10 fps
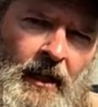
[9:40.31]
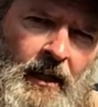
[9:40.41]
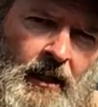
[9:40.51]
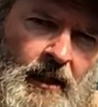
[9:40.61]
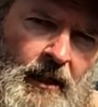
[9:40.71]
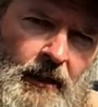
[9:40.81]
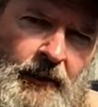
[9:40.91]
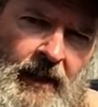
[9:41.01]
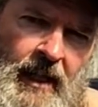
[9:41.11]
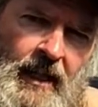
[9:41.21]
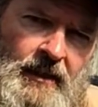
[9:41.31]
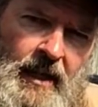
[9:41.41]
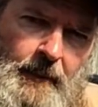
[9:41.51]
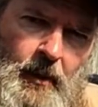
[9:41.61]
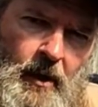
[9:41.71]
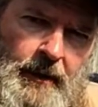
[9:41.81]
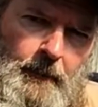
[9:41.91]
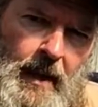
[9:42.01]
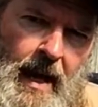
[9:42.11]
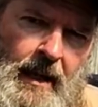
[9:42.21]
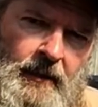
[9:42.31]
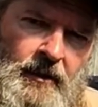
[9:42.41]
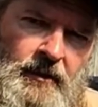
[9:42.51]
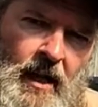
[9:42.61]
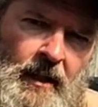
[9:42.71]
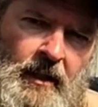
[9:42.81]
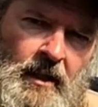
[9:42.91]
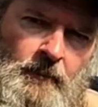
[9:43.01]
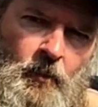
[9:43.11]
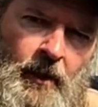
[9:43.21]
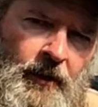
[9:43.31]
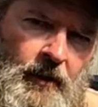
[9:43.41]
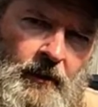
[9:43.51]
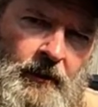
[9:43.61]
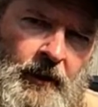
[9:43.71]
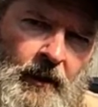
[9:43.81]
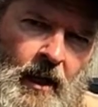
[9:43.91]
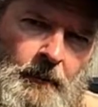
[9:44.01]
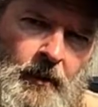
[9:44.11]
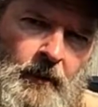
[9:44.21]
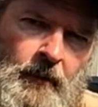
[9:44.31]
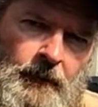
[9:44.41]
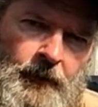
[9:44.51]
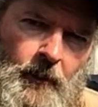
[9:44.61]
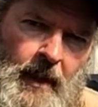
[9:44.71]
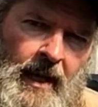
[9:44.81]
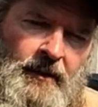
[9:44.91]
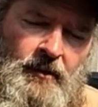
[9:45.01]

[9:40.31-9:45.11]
the kit that I bought in back does not come with the lumber for the base,